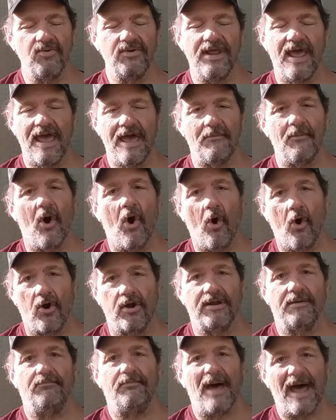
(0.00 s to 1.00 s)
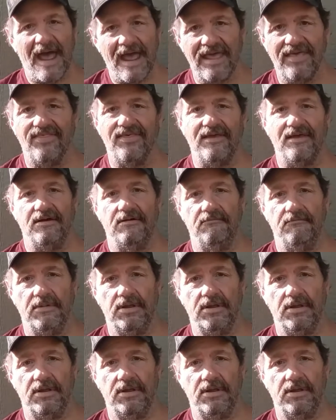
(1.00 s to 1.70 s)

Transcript: damn hard to pay them.